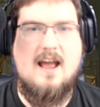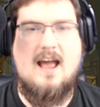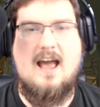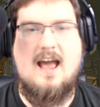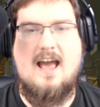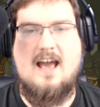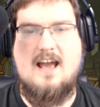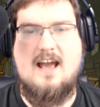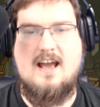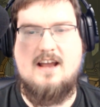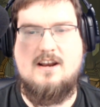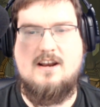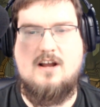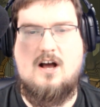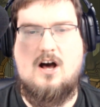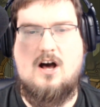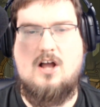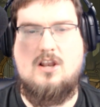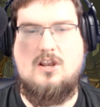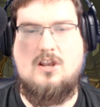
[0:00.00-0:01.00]
and
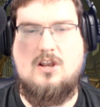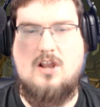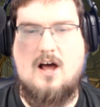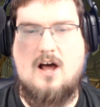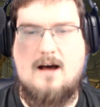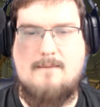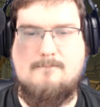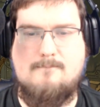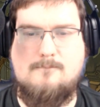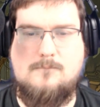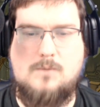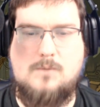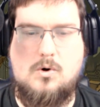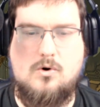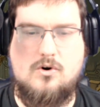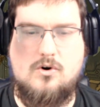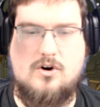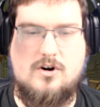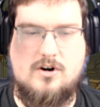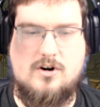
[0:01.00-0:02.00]
a lot
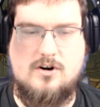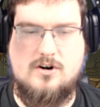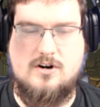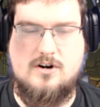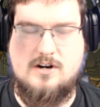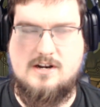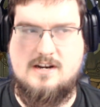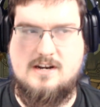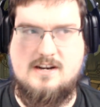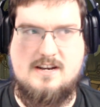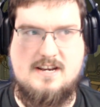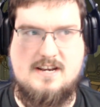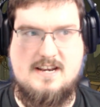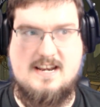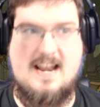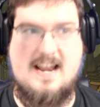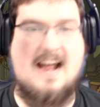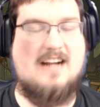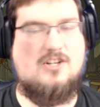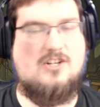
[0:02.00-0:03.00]
more
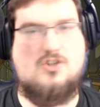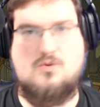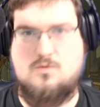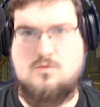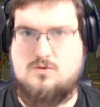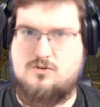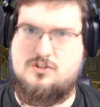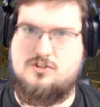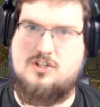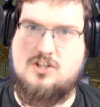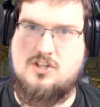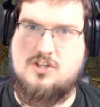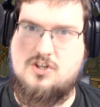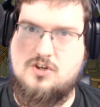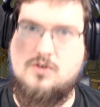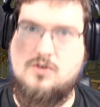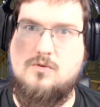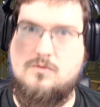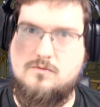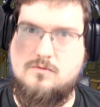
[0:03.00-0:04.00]
natural to
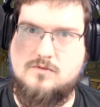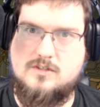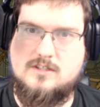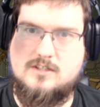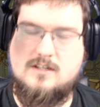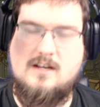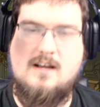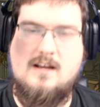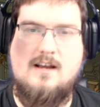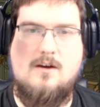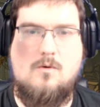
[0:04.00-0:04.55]
use,